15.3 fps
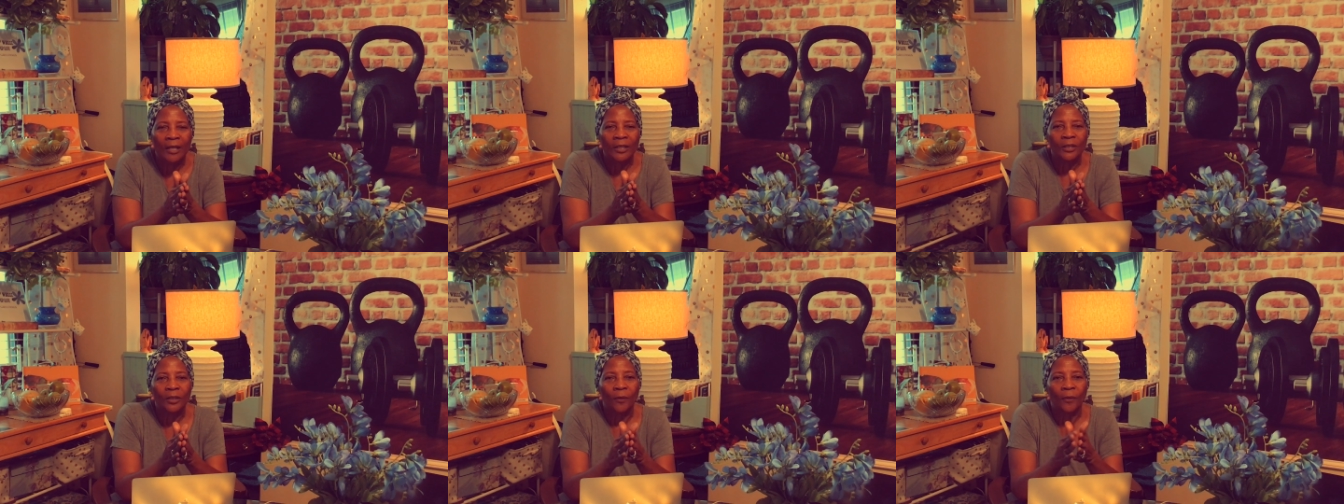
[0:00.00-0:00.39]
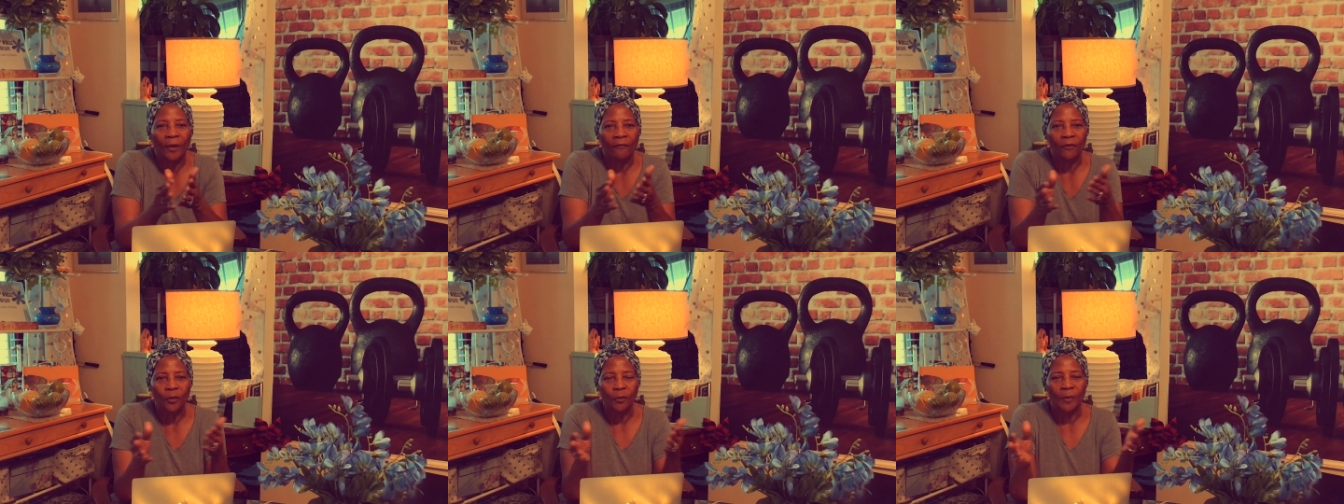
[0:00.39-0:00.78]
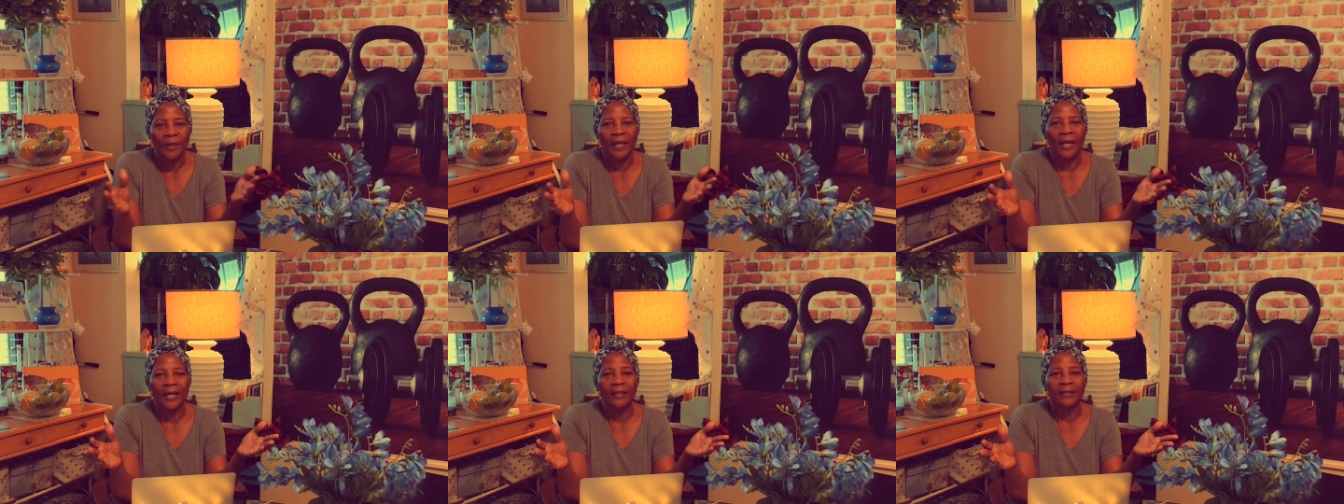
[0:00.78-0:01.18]
So if you
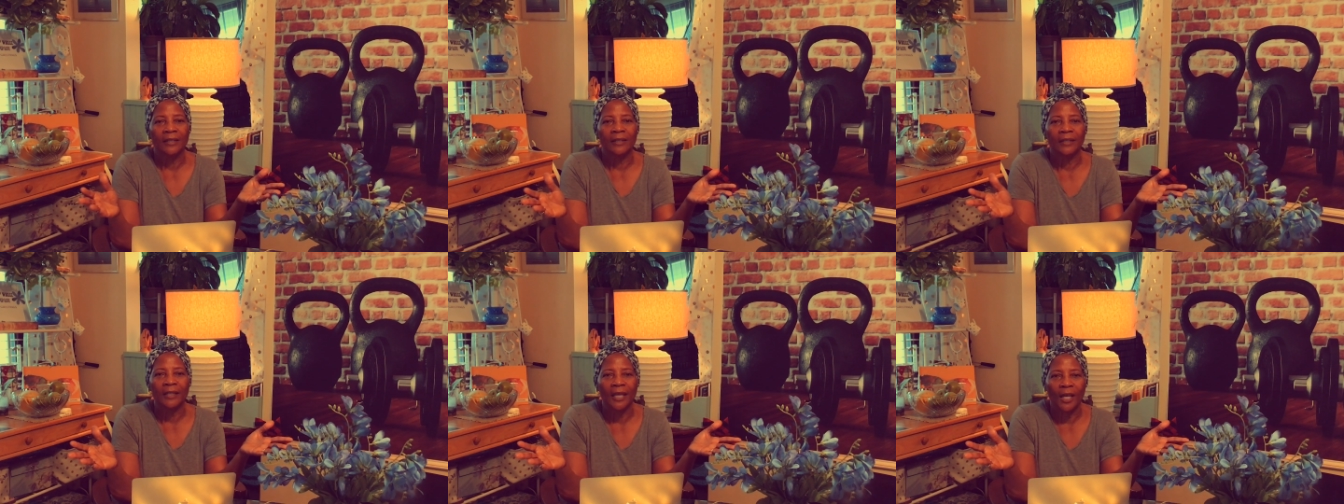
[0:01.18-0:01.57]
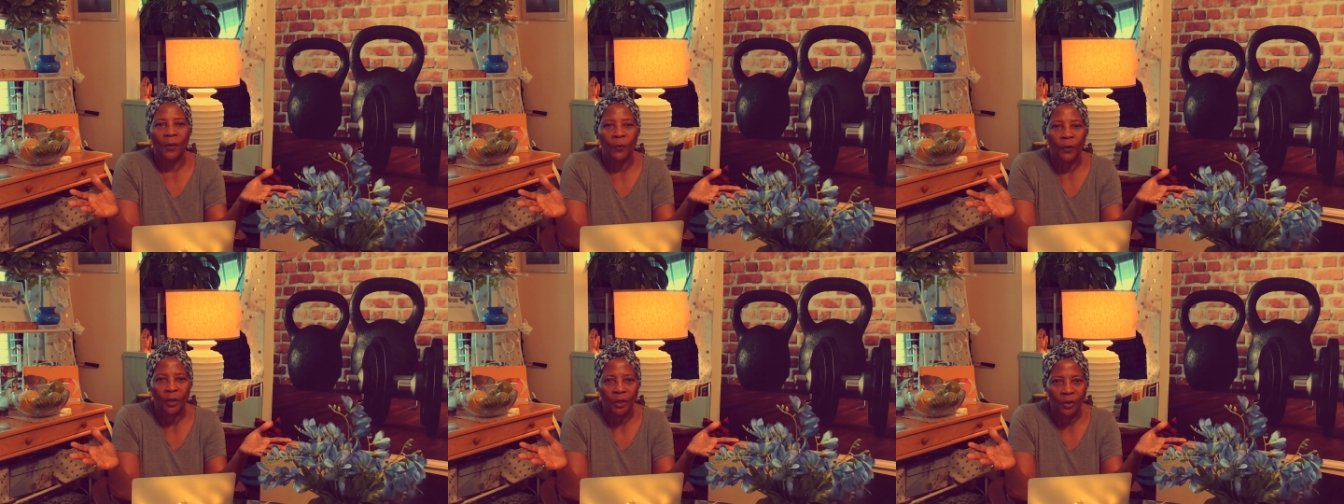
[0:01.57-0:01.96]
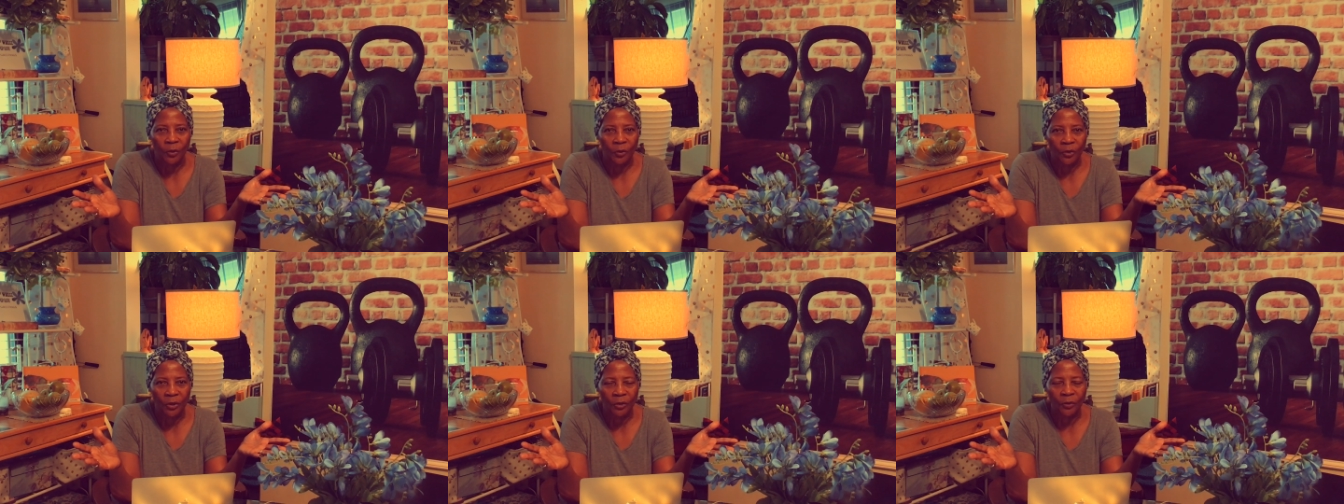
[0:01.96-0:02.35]
begin to look at what
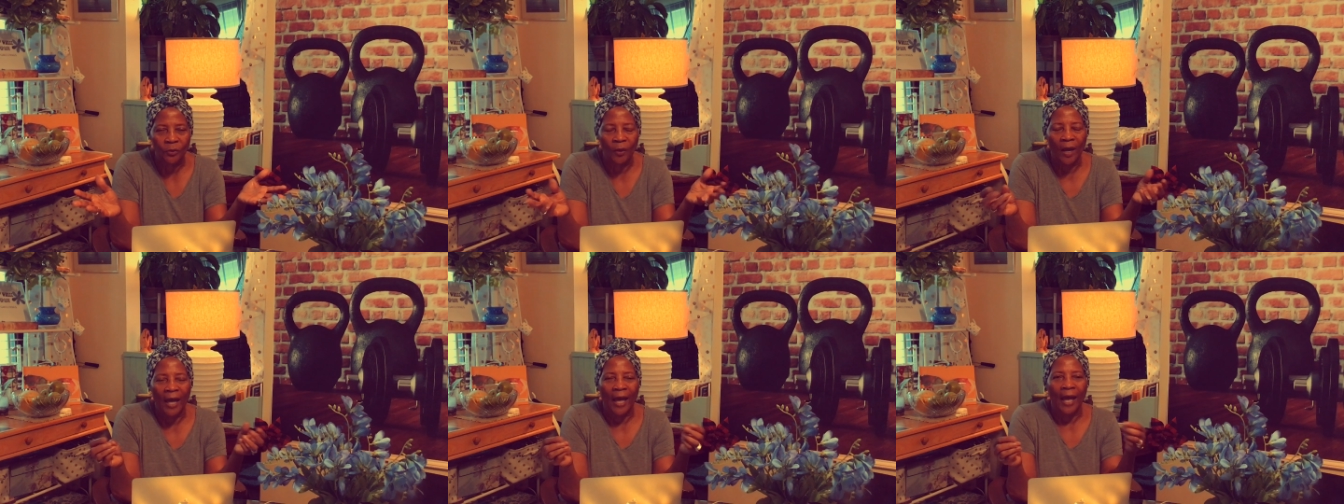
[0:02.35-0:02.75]
you do